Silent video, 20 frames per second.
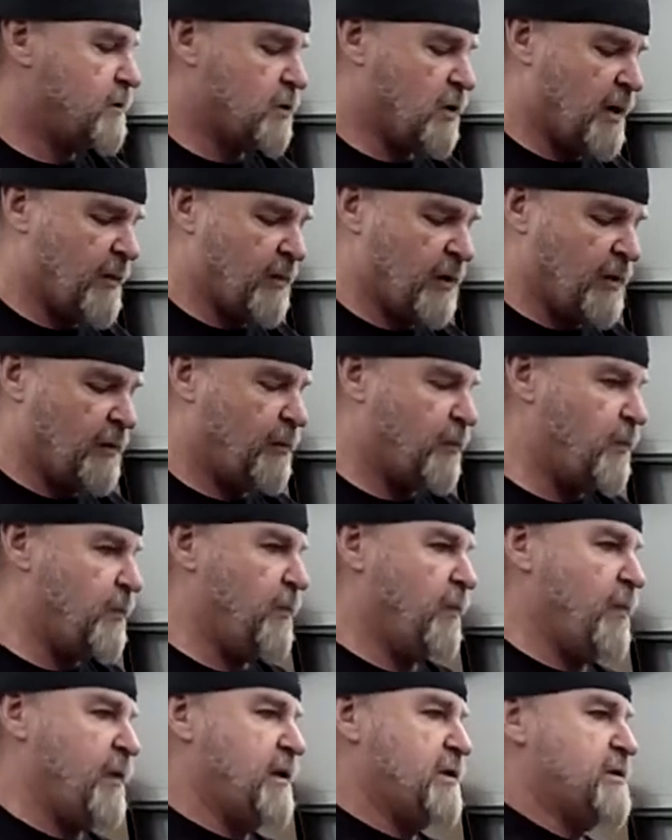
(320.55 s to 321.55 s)
So
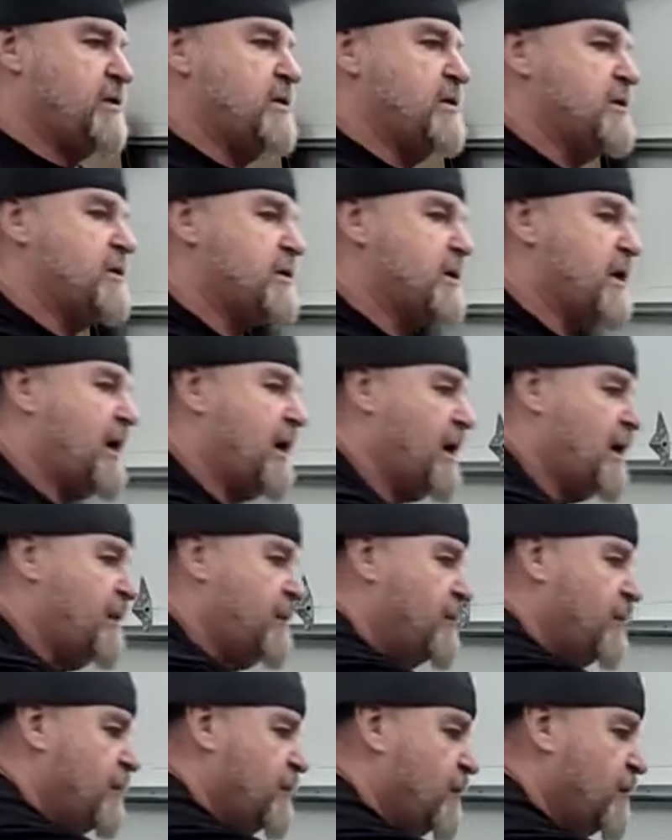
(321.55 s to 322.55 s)
this is,
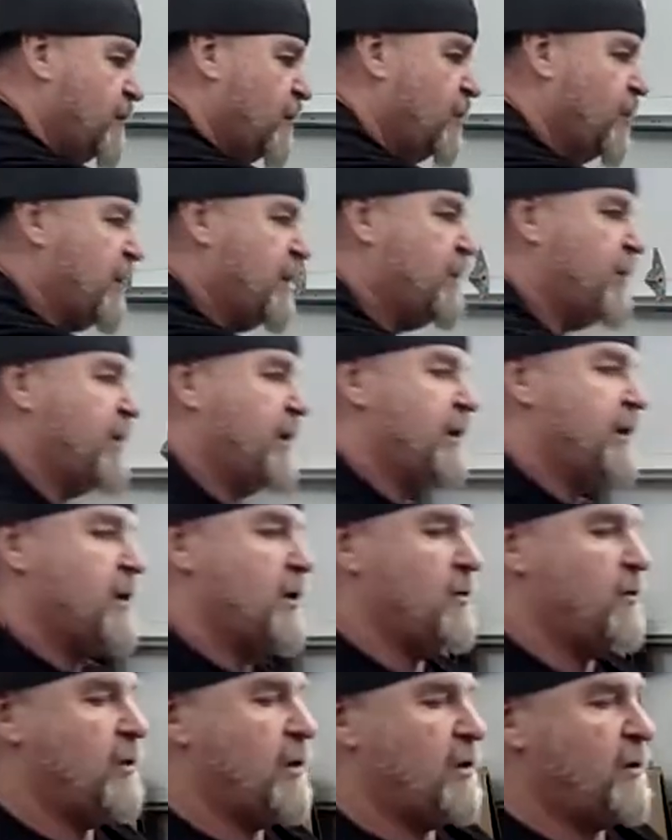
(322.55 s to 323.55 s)
for people that
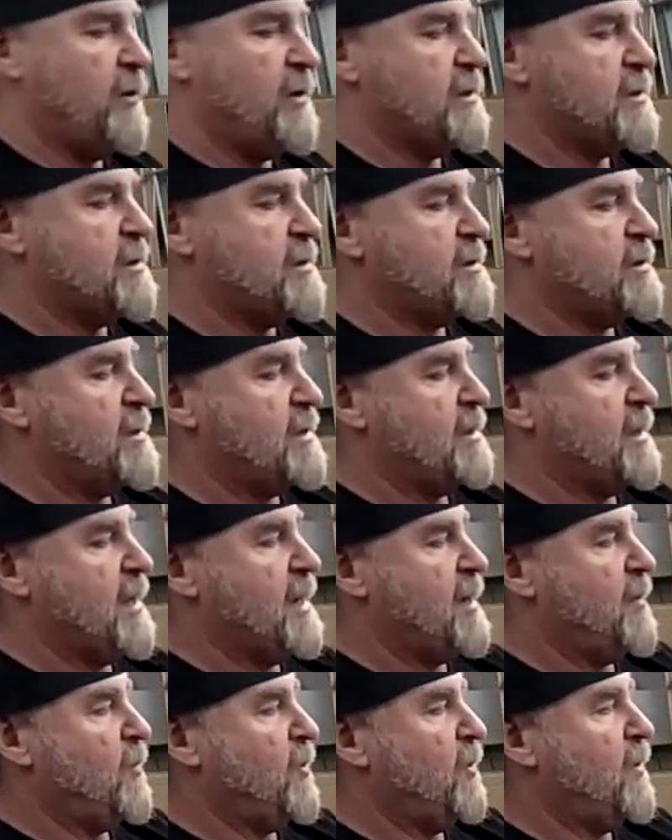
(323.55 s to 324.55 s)
don't know, this is the
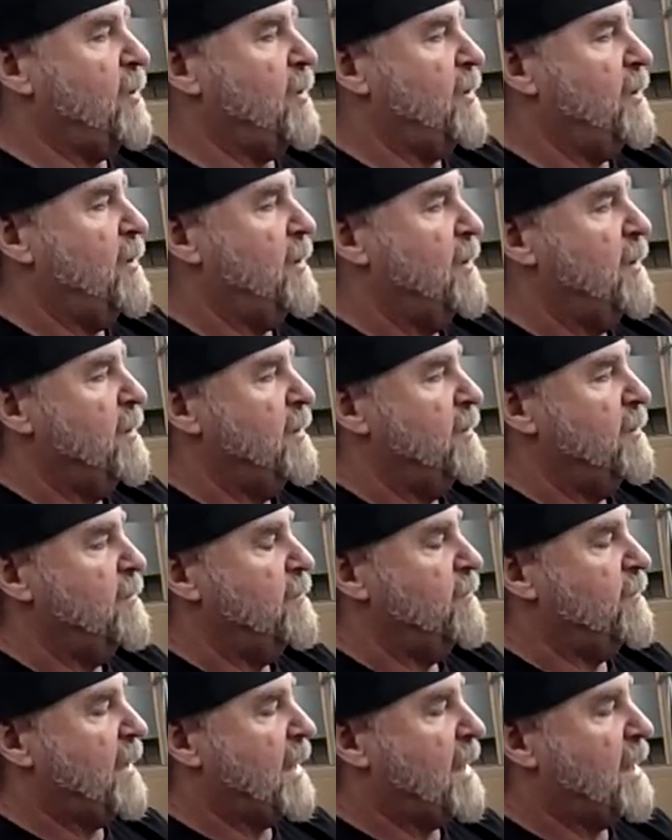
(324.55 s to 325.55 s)
damper
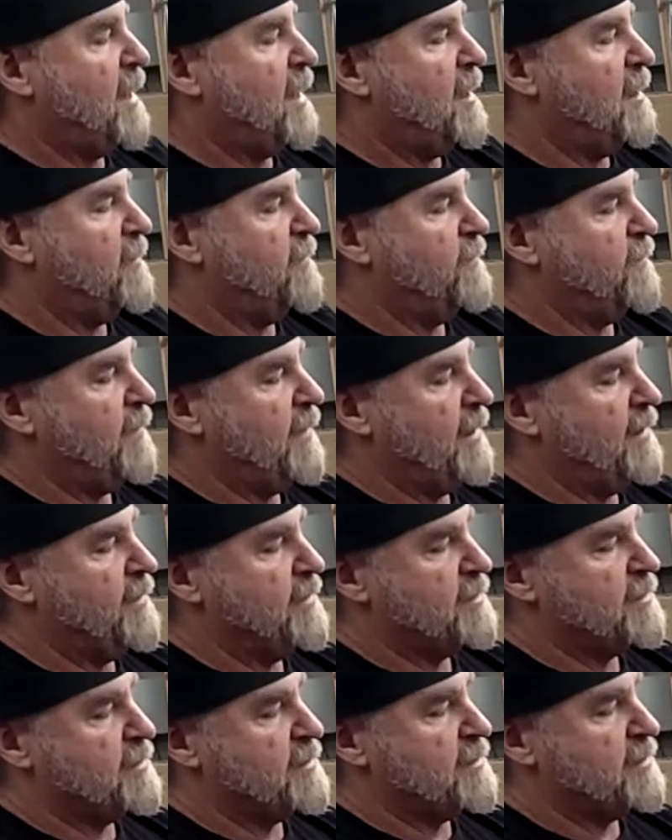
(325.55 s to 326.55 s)
valve, and
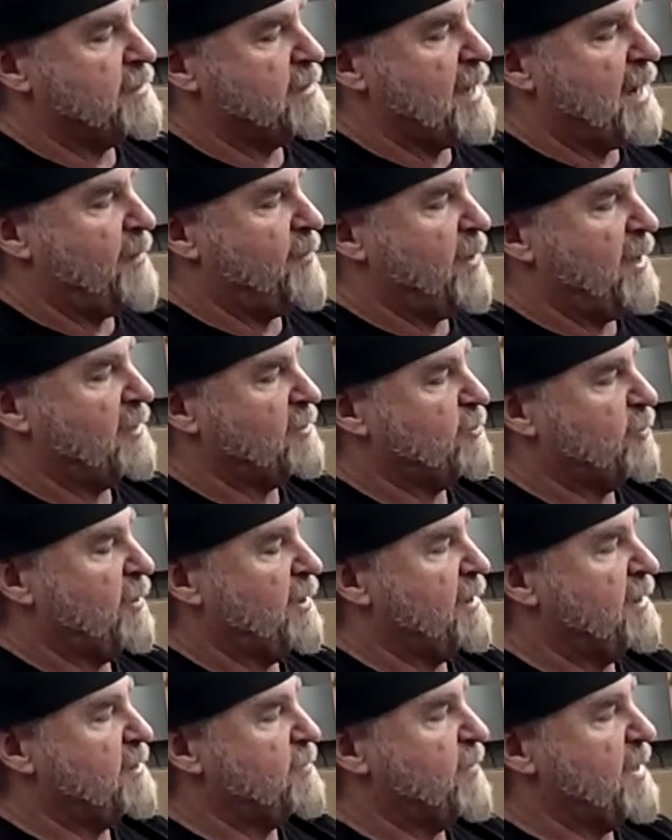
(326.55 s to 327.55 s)
this is the top valve
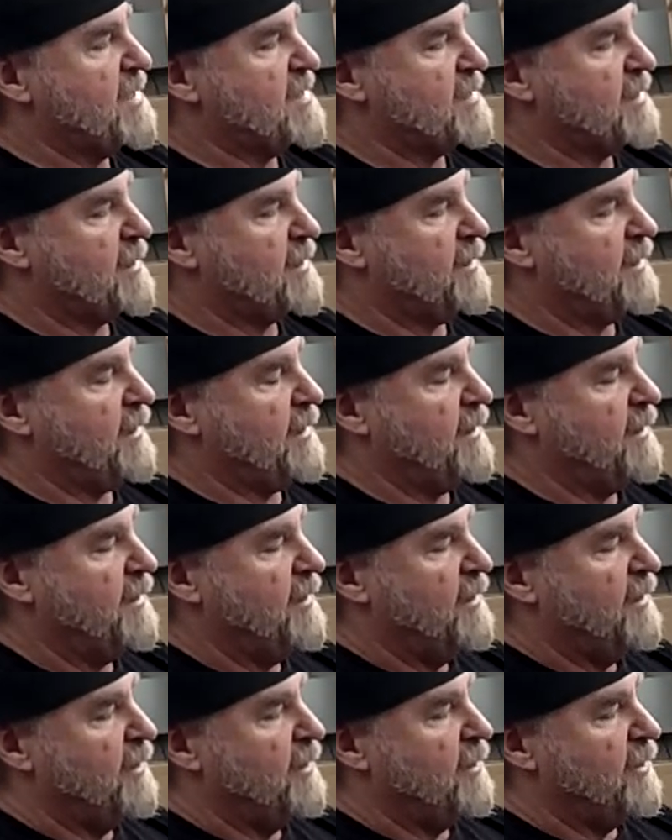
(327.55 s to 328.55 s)
spring. This basically
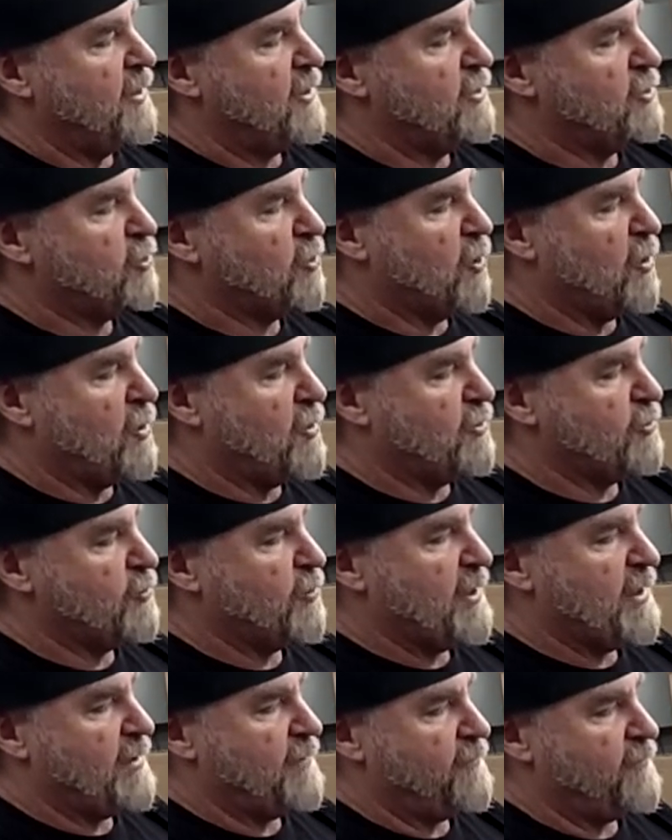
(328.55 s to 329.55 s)
controls
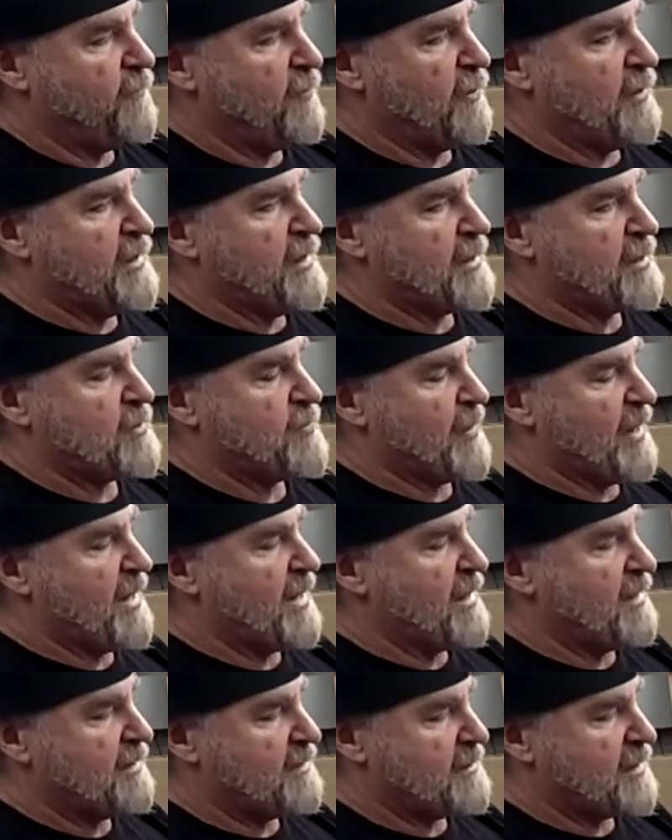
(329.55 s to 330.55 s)
when it fully
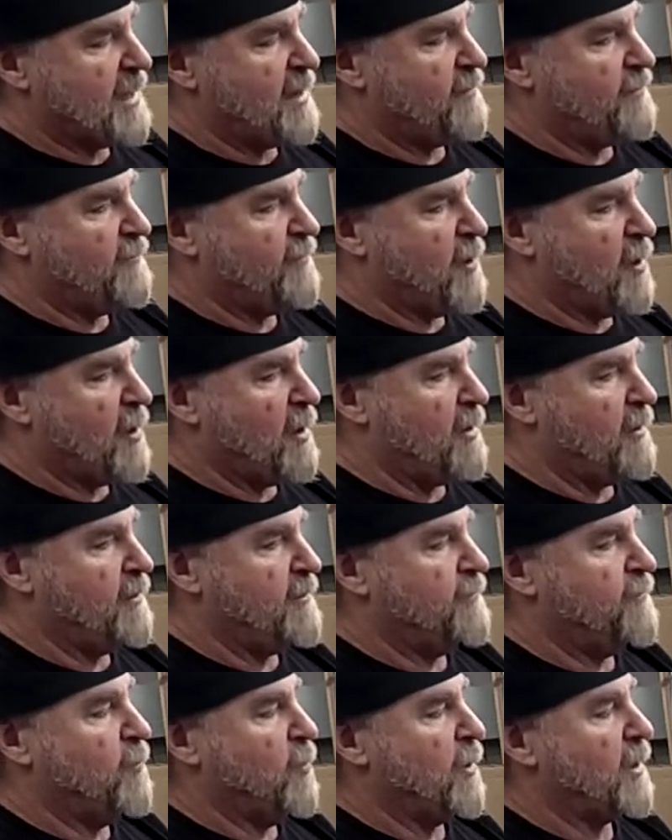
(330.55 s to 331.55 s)
expands how far
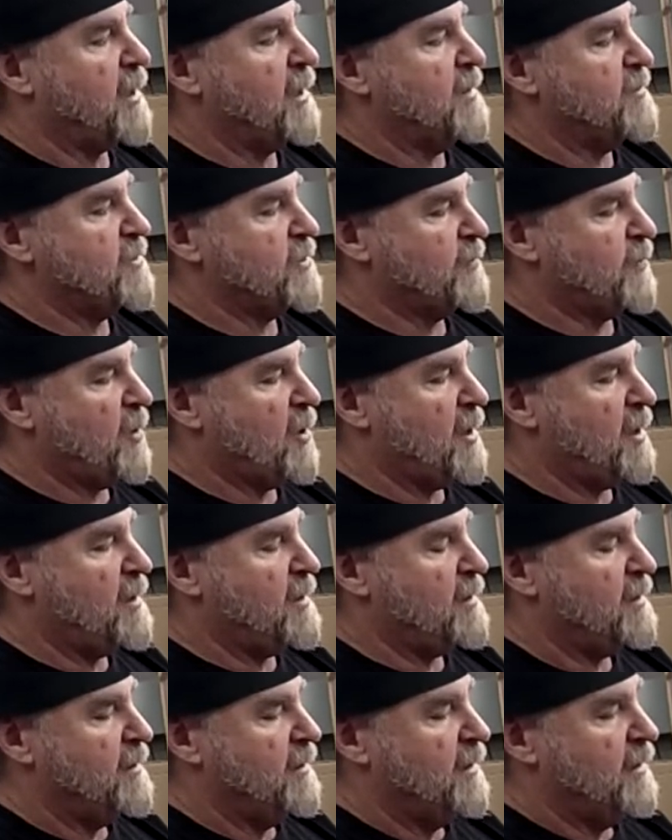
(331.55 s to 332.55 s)
the fork comes apart.